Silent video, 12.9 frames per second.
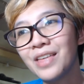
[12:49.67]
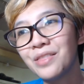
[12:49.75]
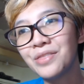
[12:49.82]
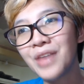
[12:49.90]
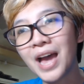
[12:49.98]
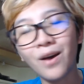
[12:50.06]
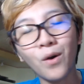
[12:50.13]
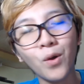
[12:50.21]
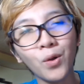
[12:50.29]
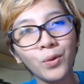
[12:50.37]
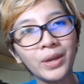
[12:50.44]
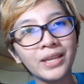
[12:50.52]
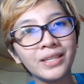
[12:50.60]
that
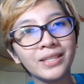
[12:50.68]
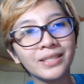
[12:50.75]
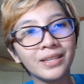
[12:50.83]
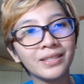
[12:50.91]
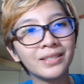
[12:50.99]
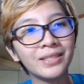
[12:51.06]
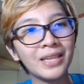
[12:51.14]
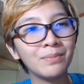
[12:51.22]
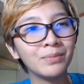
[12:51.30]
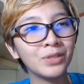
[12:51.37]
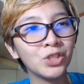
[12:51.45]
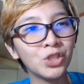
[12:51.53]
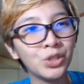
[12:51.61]
always
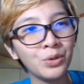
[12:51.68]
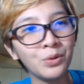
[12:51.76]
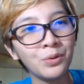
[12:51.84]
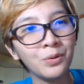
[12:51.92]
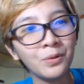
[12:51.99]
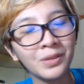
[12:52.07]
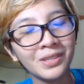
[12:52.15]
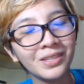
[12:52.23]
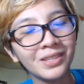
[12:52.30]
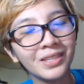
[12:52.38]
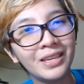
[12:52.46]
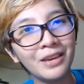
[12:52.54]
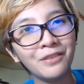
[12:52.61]
seems to
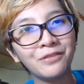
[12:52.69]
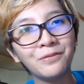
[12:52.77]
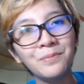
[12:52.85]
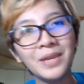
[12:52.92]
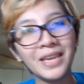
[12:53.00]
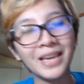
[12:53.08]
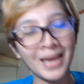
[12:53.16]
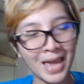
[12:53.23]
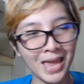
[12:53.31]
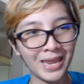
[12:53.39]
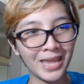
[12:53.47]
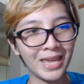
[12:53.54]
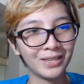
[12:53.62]
give me a
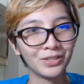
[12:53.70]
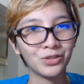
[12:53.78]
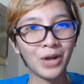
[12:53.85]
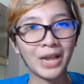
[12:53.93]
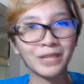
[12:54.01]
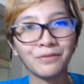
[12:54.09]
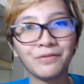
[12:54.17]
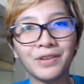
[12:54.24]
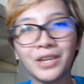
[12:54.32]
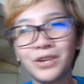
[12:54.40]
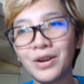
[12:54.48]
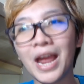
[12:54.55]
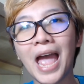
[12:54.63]
headache in trying to
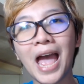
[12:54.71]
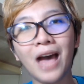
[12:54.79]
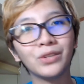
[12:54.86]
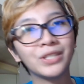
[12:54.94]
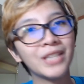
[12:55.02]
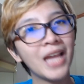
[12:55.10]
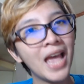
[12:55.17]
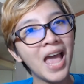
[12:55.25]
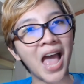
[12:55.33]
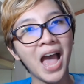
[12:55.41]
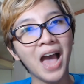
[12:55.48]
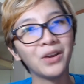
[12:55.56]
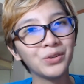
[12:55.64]
figure out
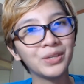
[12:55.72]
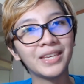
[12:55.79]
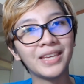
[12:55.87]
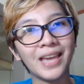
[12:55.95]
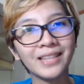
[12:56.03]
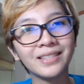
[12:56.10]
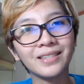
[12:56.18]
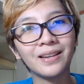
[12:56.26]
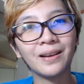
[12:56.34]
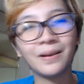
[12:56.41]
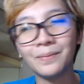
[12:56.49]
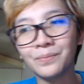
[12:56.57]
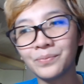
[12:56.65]
how to get,
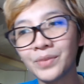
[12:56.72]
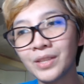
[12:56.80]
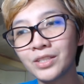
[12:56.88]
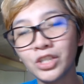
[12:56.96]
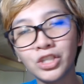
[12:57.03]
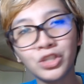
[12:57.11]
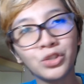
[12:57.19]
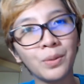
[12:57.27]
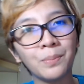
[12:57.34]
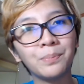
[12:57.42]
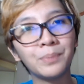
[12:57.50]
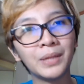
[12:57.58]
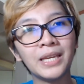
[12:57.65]
um, just to
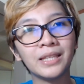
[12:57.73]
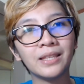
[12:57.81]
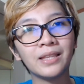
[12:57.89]
complete